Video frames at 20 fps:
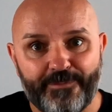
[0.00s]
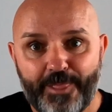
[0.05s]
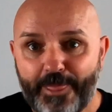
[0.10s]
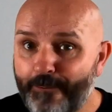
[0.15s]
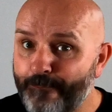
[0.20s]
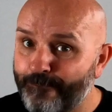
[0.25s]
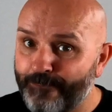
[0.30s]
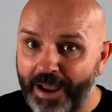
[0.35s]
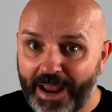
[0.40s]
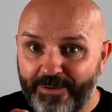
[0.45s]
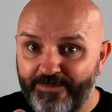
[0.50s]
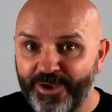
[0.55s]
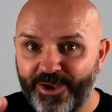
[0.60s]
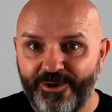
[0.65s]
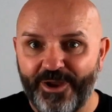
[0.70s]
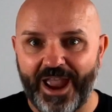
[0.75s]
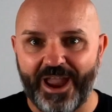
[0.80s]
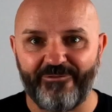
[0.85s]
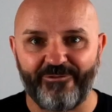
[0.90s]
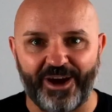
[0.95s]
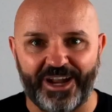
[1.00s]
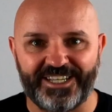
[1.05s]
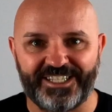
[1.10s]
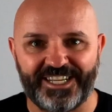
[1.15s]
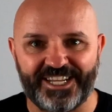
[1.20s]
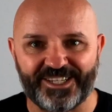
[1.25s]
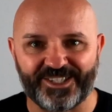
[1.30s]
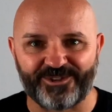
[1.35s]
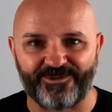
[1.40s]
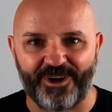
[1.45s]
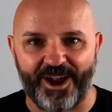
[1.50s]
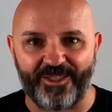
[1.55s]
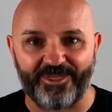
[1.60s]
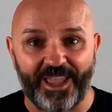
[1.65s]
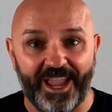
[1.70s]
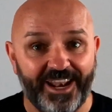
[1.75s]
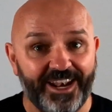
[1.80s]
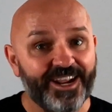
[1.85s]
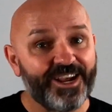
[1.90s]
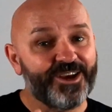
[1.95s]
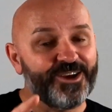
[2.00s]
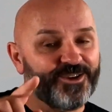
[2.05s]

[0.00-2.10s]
Maybe you have ideas around that.